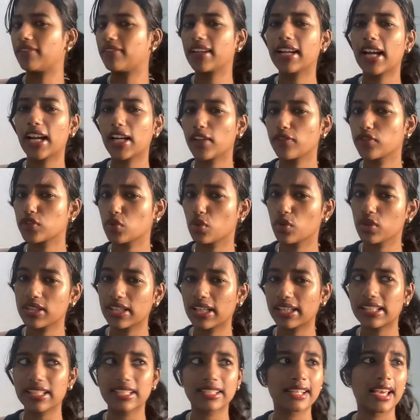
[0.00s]
kind of stores
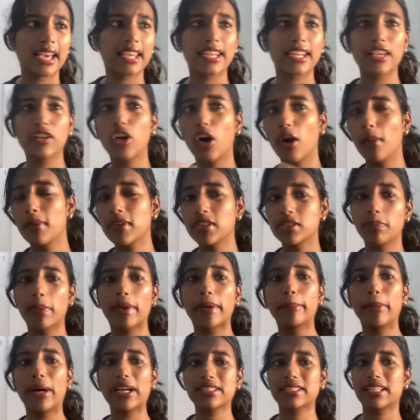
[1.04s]
that is there, e-commerce, big
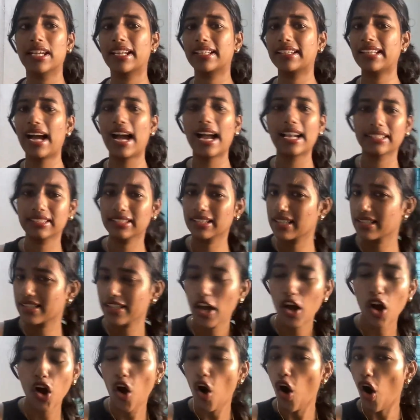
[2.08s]
basket, that, this,
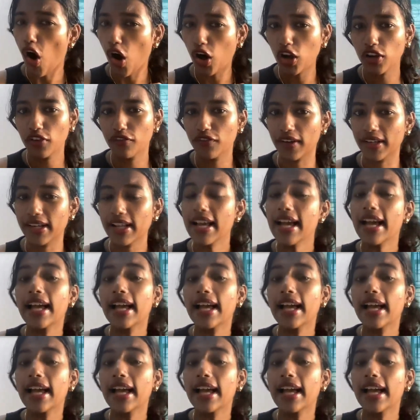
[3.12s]
all of it.